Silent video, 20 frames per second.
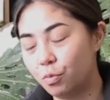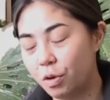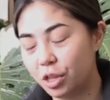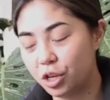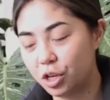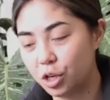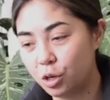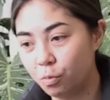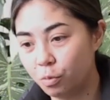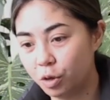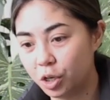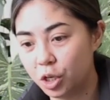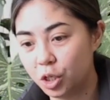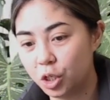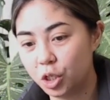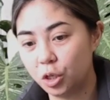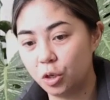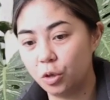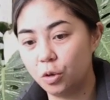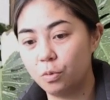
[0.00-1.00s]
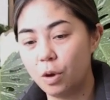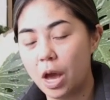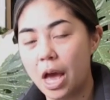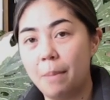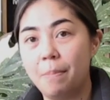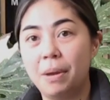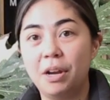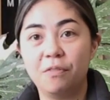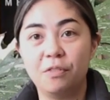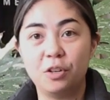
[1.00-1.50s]
whether you wanna do
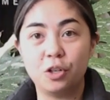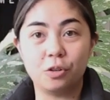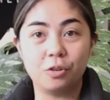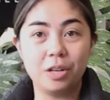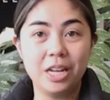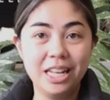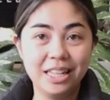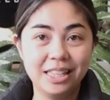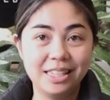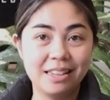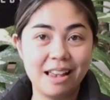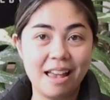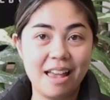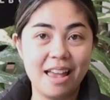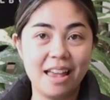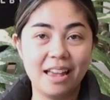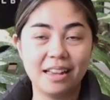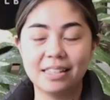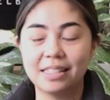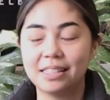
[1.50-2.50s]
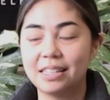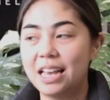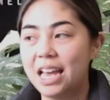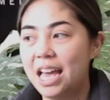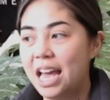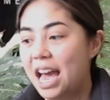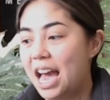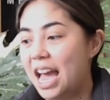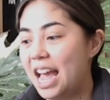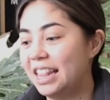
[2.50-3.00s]
beneficial insects
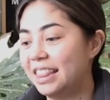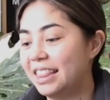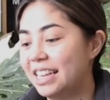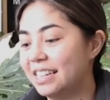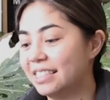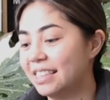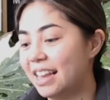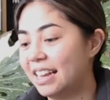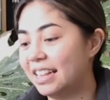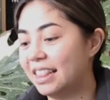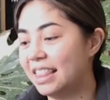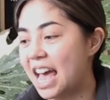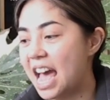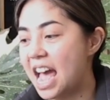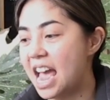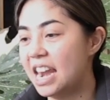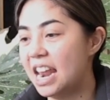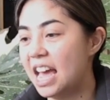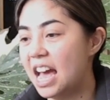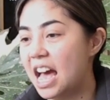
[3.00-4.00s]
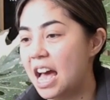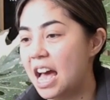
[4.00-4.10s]
and things like that.